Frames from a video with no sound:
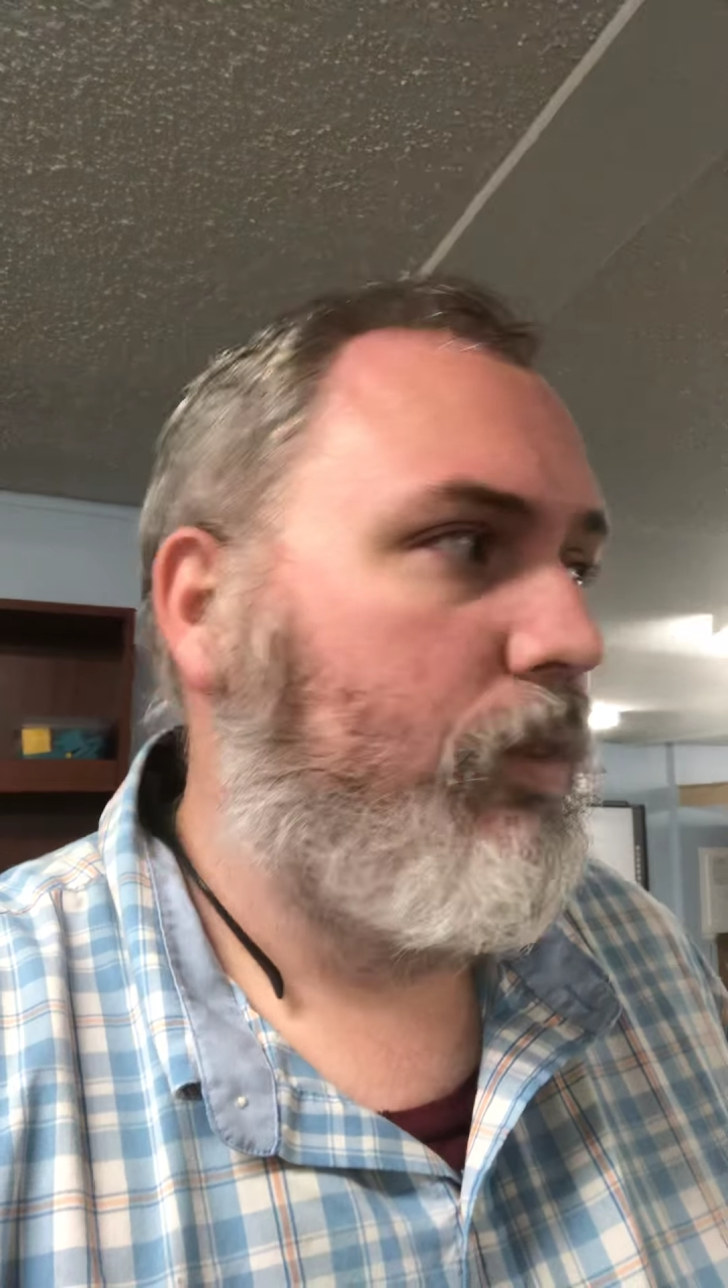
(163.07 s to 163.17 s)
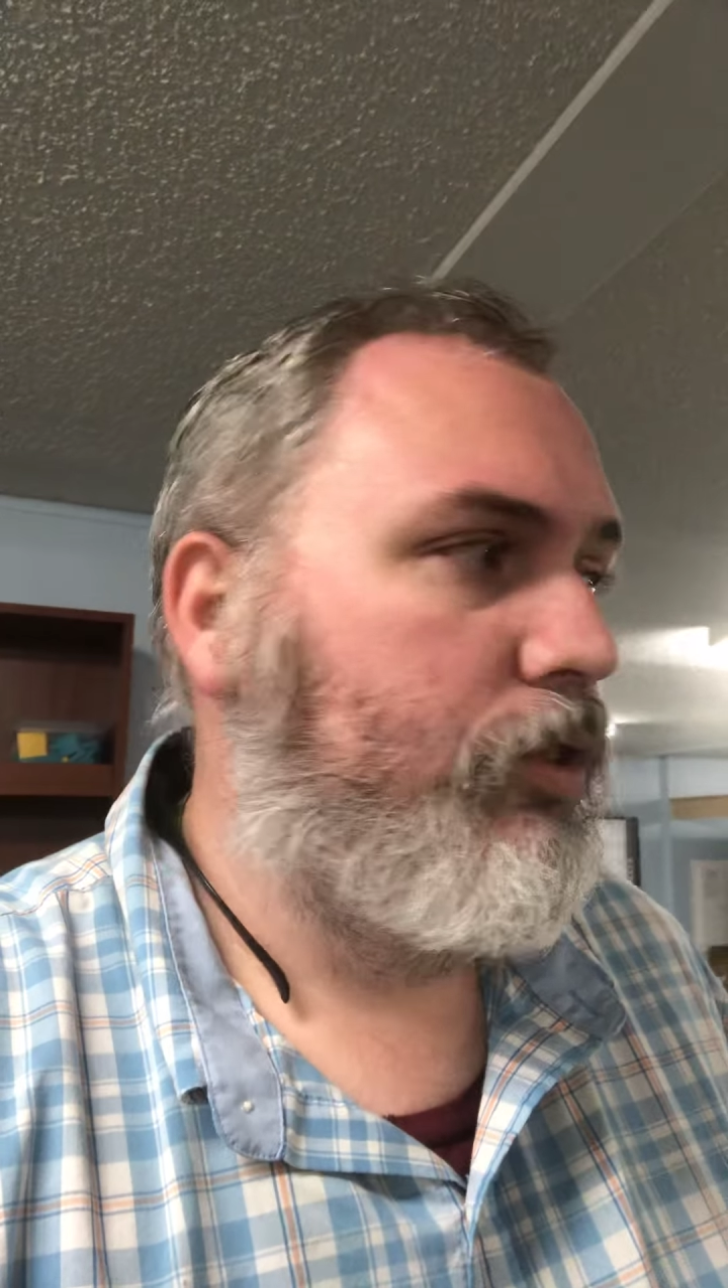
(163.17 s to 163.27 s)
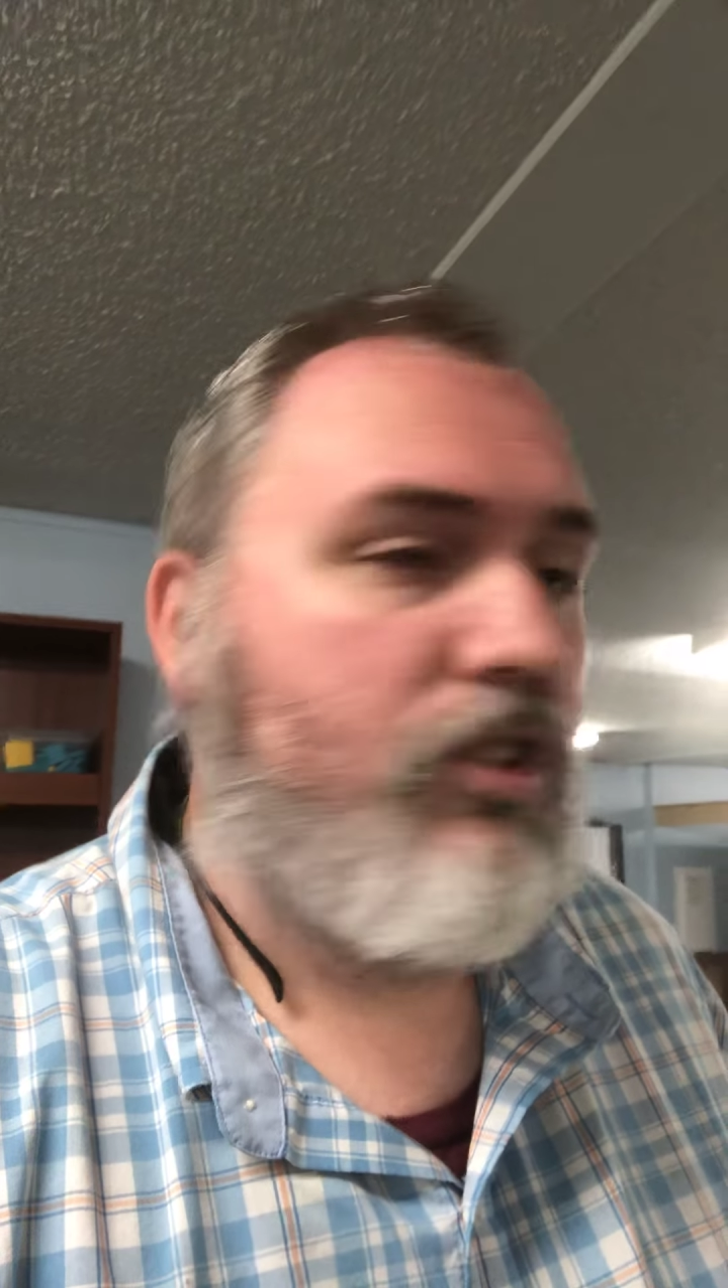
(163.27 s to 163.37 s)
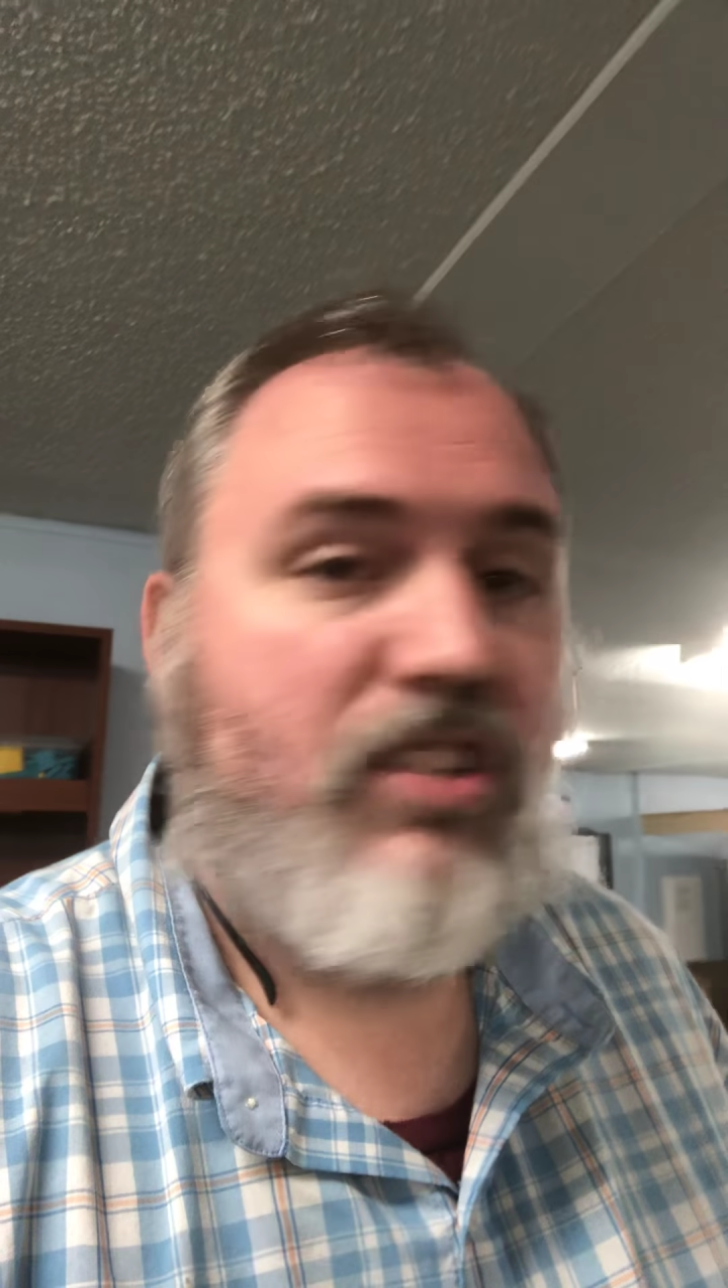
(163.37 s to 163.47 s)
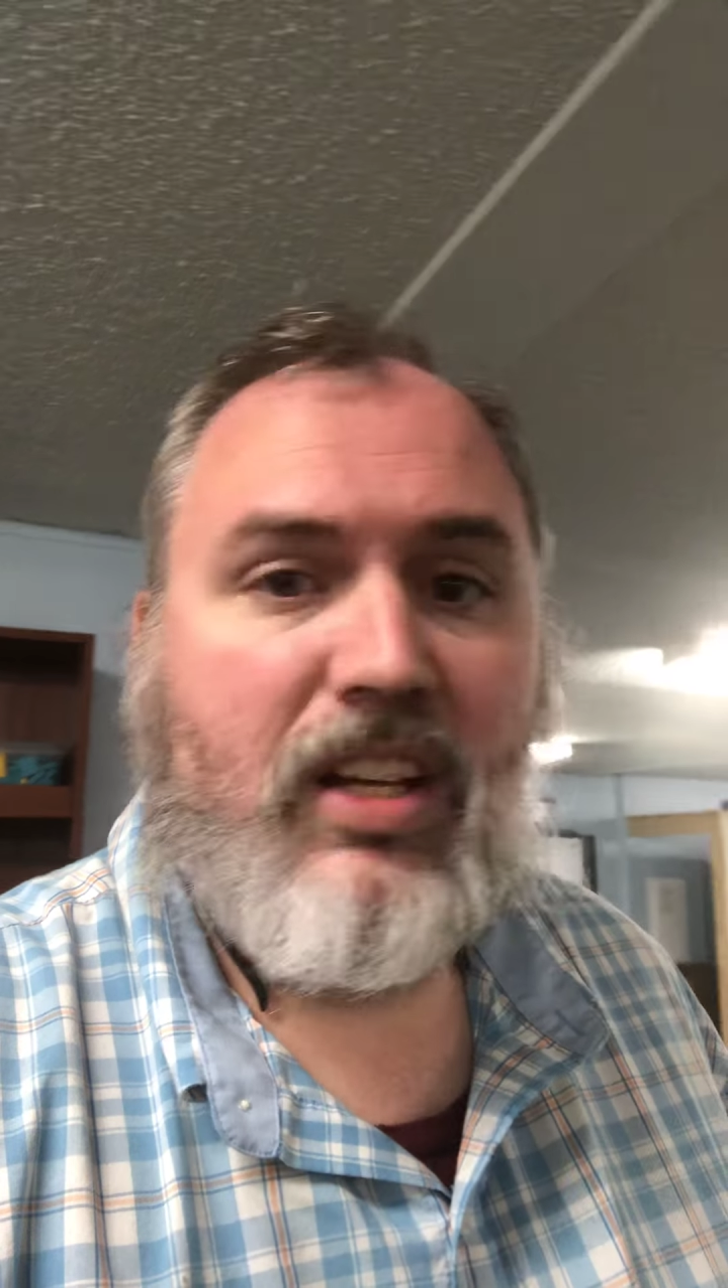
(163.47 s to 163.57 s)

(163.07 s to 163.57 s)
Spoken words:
So it's just a